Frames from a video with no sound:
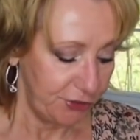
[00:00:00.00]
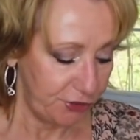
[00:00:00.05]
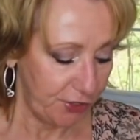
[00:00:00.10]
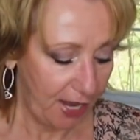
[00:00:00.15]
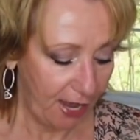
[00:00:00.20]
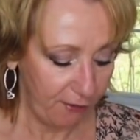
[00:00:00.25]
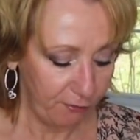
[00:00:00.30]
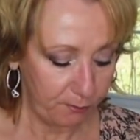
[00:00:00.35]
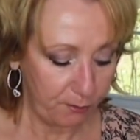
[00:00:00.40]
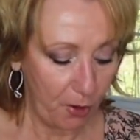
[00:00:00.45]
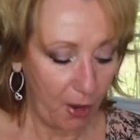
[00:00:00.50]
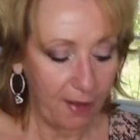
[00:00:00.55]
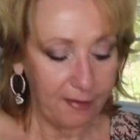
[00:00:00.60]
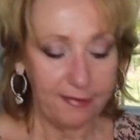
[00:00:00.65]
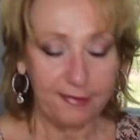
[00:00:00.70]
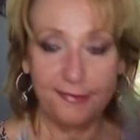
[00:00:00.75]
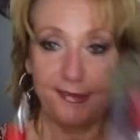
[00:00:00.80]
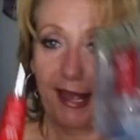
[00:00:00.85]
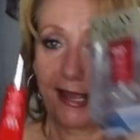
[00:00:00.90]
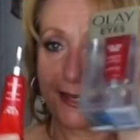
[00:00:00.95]
to have
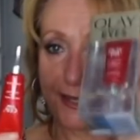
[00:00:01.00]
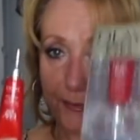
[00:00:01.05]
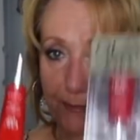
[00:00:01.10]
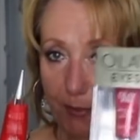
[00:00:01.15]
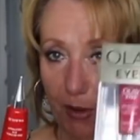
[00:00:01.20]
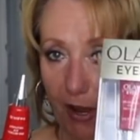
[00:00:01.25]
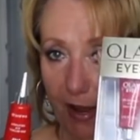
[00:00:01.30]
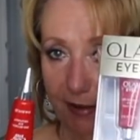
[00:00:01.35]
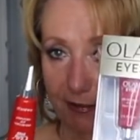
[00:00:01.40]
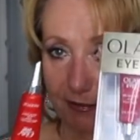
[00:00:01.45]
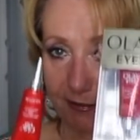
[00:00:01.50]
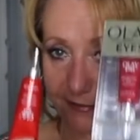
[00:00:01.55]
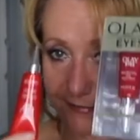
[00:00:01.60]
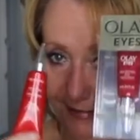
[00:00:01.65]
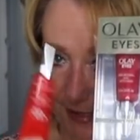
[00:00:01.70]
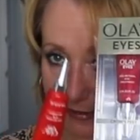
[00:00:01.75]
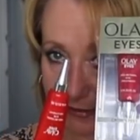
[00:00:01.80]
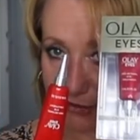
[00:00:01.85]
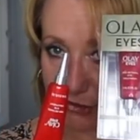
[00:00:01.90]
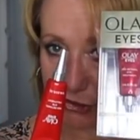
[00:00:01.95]
bought a second bottle, a
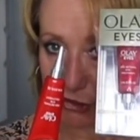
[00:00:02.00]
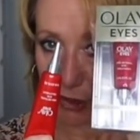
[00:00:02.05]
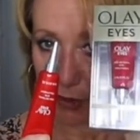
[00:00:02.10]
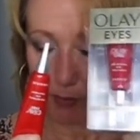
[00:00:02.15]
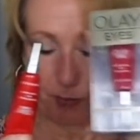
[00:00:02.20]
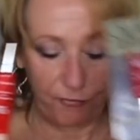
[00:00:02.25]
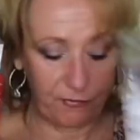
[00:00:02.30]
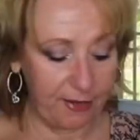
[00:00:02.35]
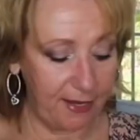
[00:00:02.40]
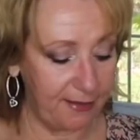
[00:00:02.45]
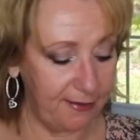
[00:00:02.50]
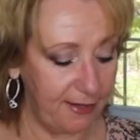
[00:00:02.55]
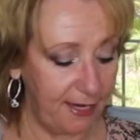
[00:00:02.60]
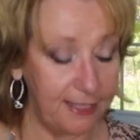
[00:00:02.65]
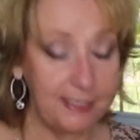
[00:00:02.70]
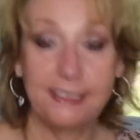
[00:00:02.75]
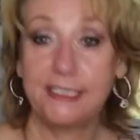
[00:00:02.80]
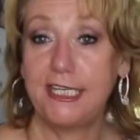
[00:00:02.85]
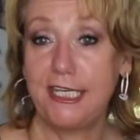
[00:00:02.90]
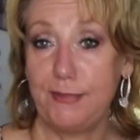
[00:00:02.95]
second tube of it,
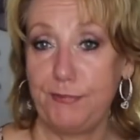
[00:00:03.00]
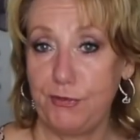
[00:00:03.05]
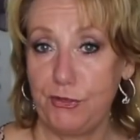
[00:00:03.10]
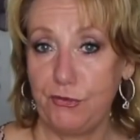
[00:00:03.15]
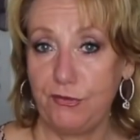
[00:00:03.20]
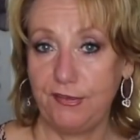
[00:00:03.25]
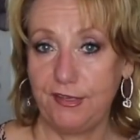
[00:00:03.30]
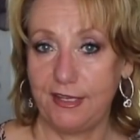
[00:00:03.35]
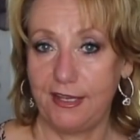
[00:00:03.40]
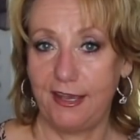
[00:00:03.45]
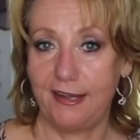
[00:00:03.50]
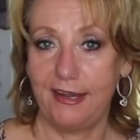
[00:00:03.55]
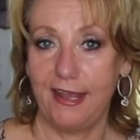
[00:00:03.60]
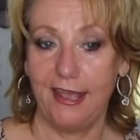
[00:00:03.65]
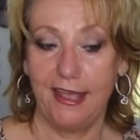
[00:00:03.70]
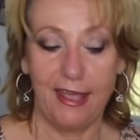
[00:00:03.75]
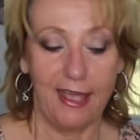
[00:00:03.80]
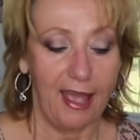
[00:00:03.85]
and to keep using it.